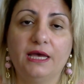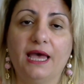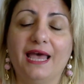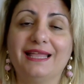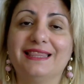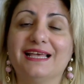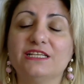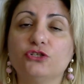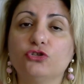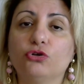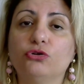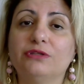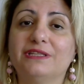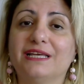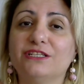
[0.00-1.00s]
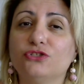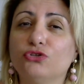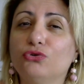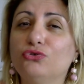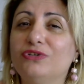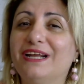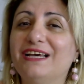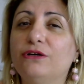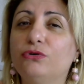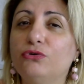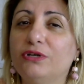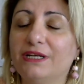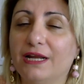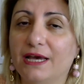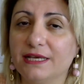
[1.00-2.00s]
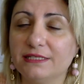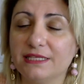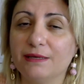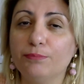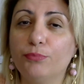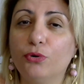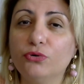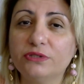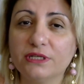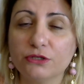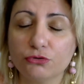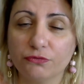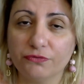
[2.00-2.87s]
and does not recognize the importance of